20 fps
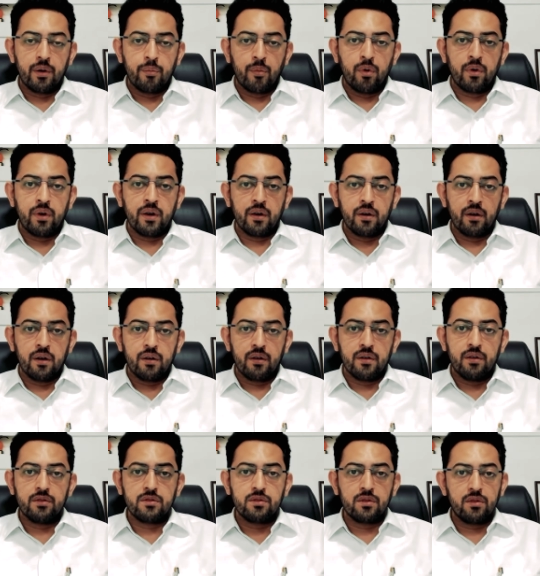report.
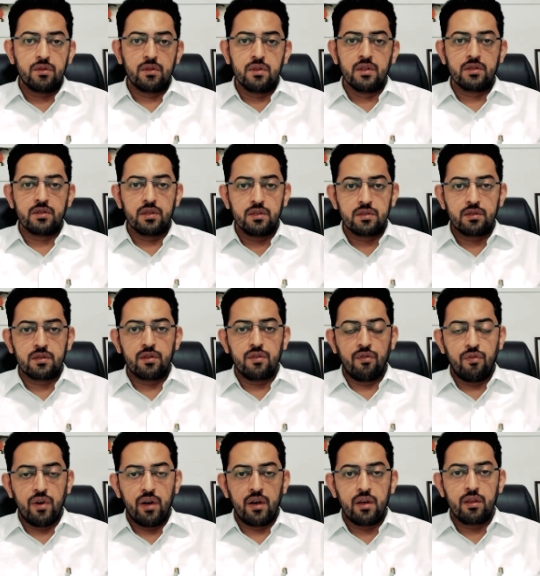So this is
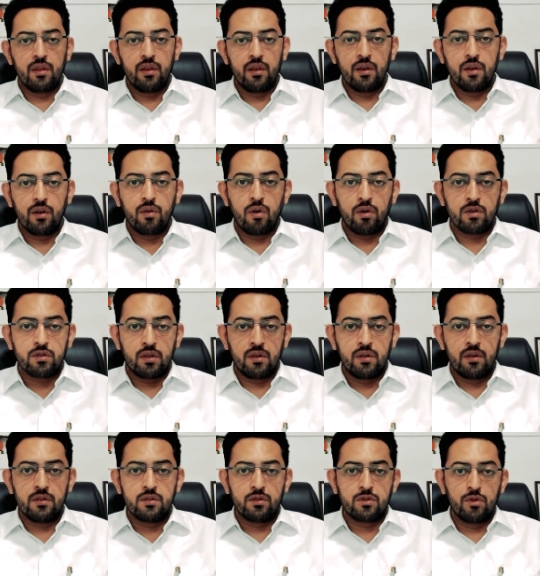where the
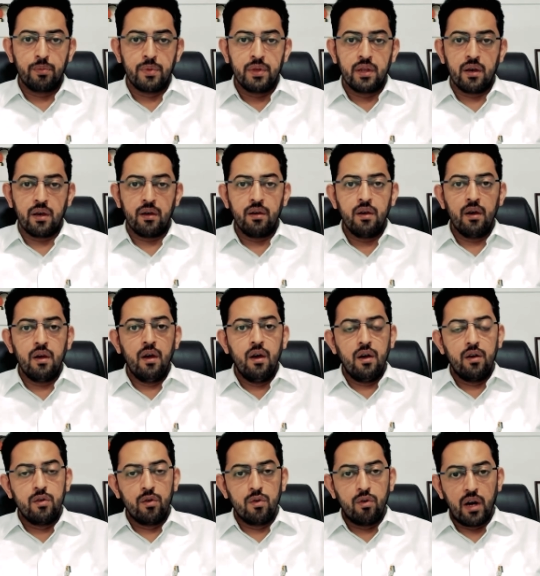caution is to be there.
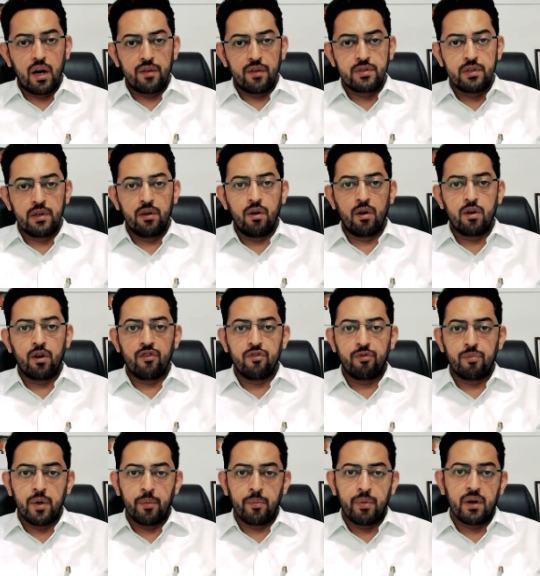You would have seen a lot of
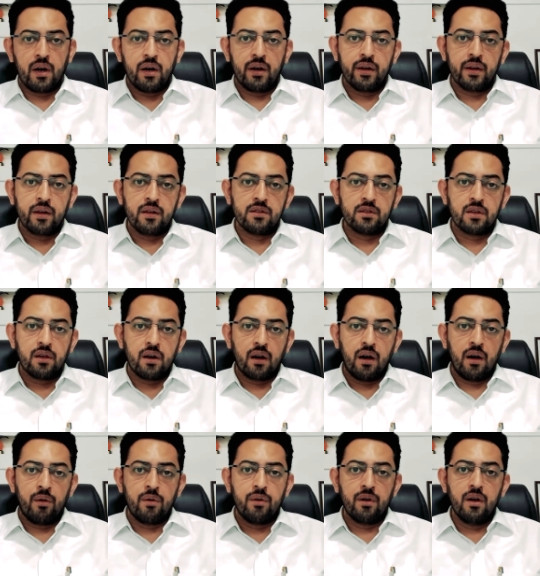paper articles
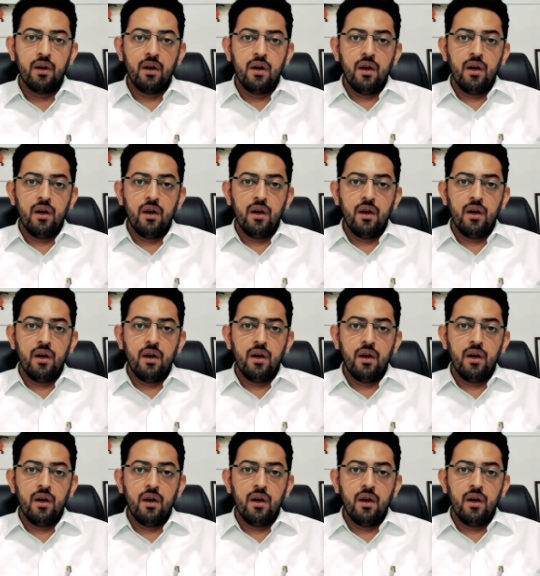around.